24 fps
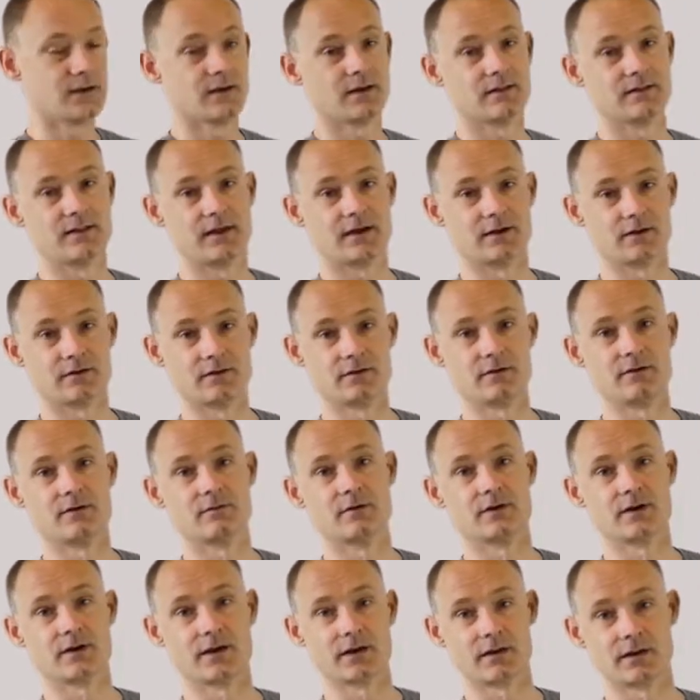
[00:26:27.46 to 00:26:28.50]
and let it go,
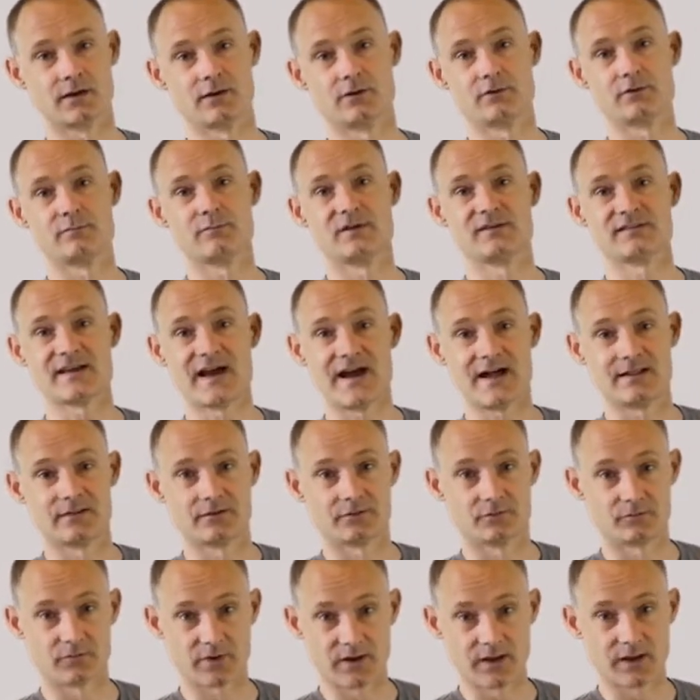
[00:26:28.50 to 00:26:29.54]
you want to get a good
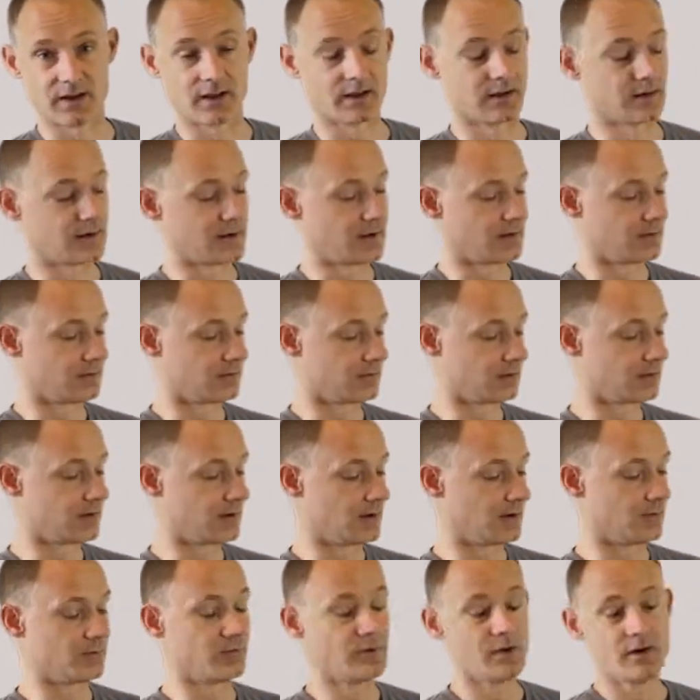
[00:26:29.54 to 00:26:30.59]
metallic ring.
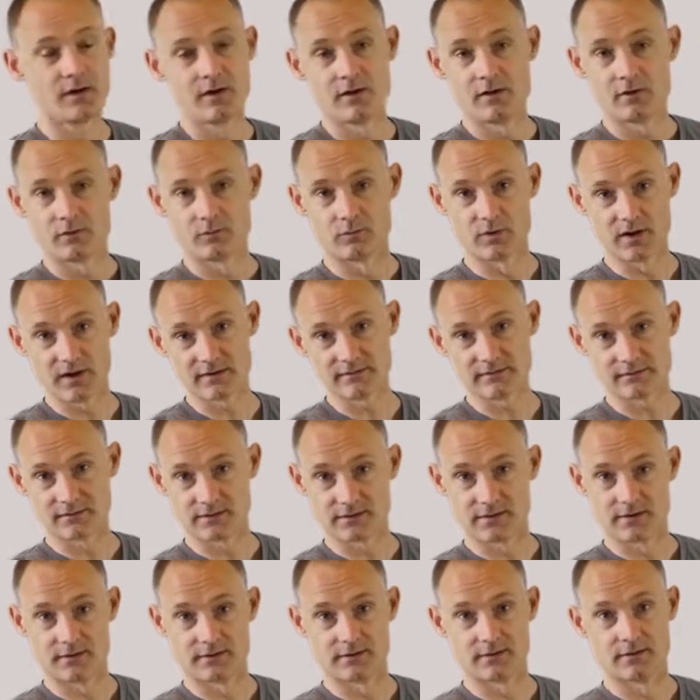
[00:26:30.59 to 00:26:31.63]
Now, rust
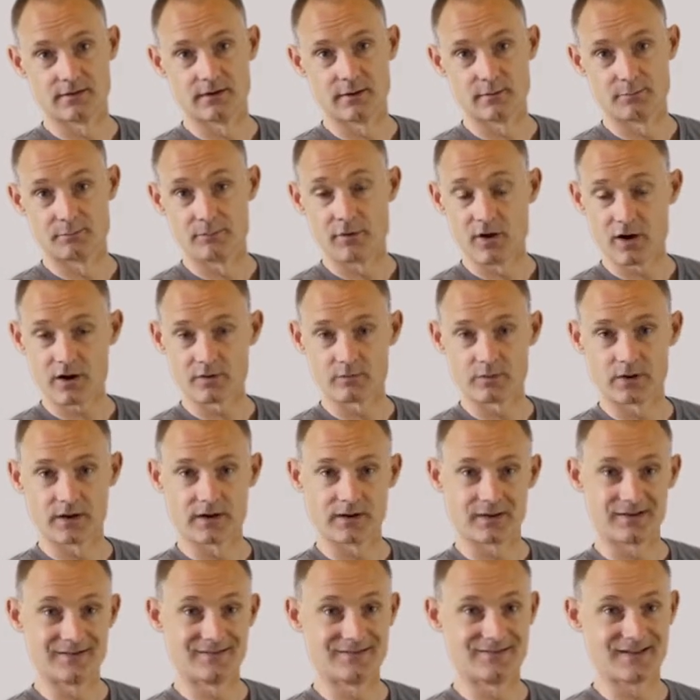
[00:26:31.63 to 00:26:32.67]
on hardware
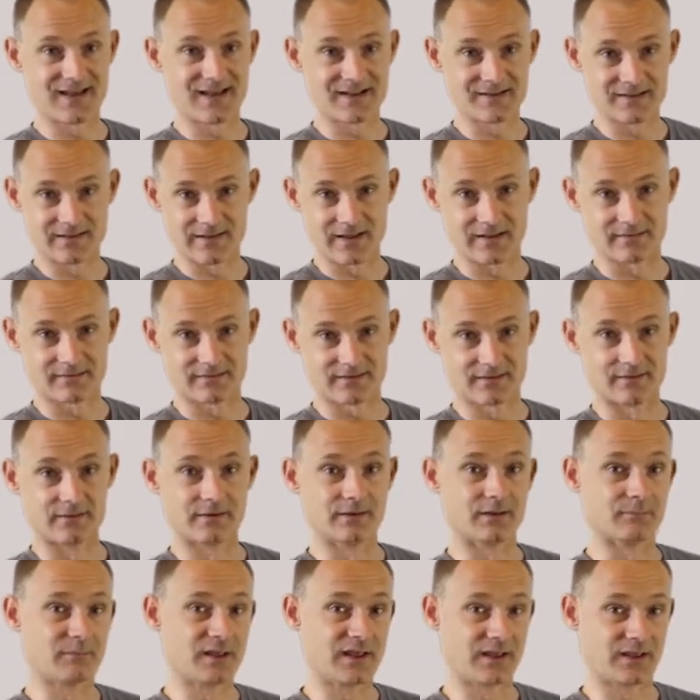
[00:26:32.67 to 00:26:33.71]
can deaden that sound
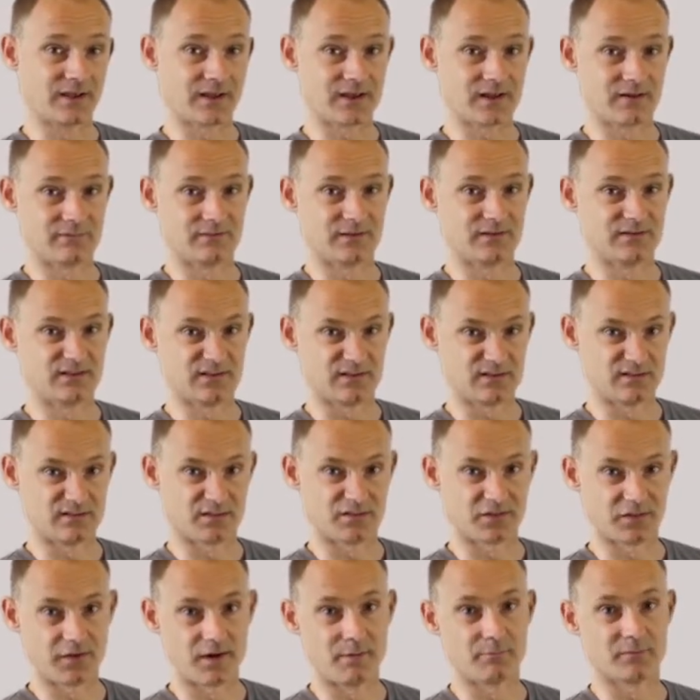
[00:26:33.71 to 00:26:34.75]
and make it kind of a dull
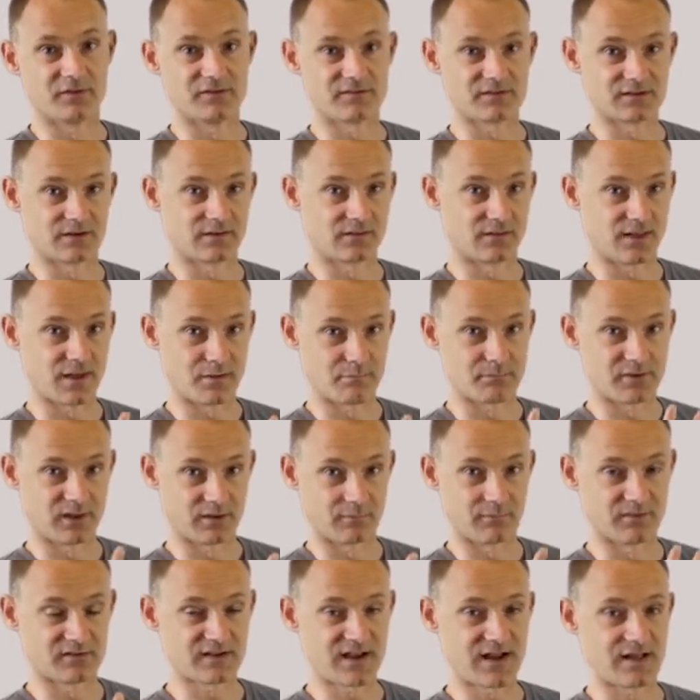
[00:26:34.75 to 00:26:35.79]
thump instead of that
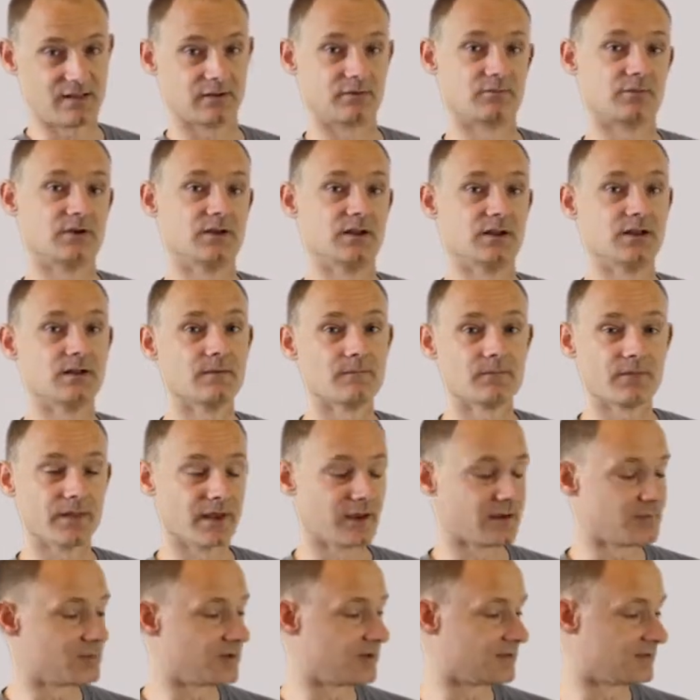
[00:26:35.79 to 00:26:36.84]
big metallic ring. And
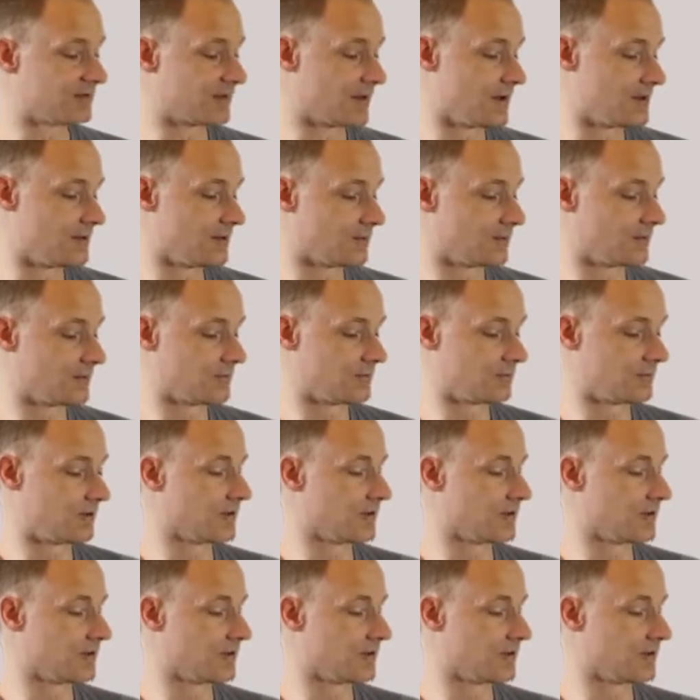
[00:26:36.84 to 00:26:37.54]
that can be a sign that there's